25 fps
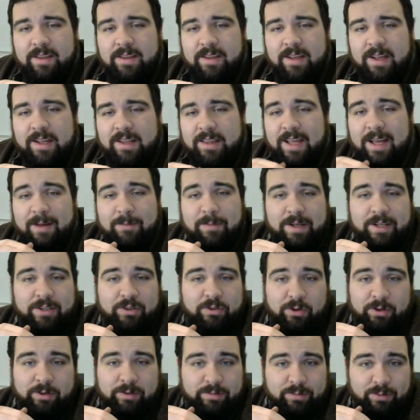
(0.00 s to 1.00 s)
and that being
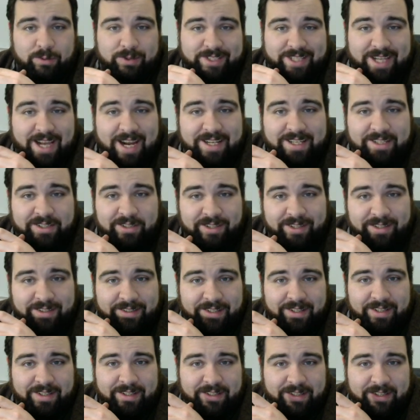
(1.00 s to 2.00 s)
the only force acting on it,
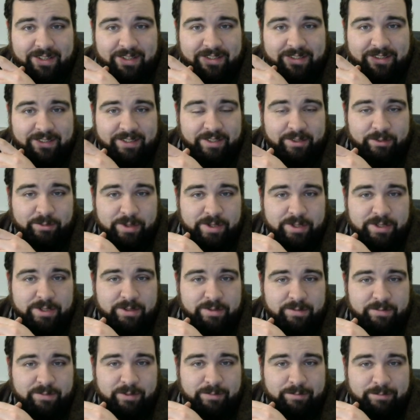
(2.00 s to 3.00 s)
then
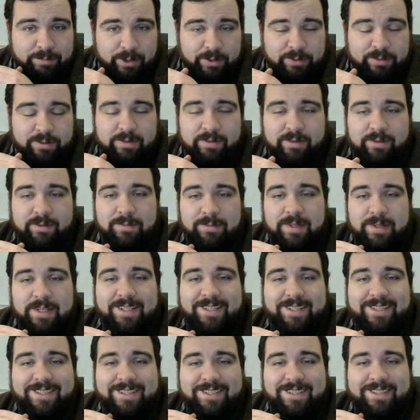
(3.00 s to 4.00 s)
acceleration for both of them
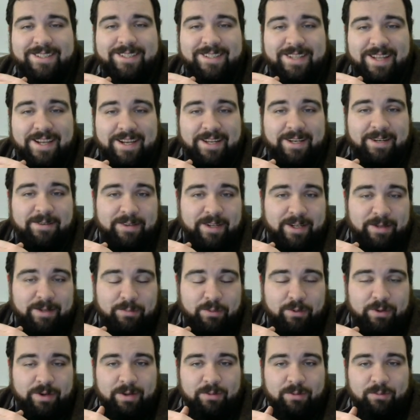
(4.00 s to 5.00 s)
is negative
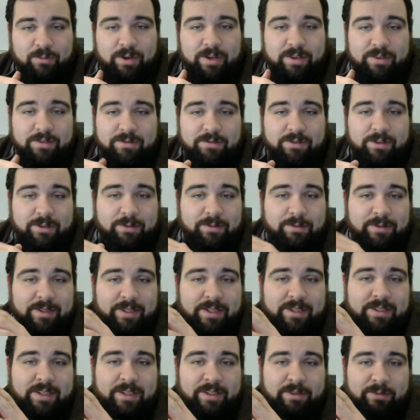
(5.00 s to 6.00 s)
9.81. So the
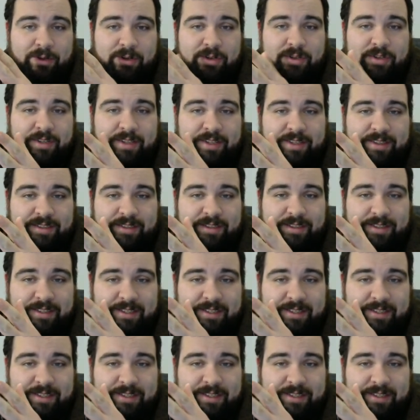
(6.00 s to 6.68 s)
acceleration is the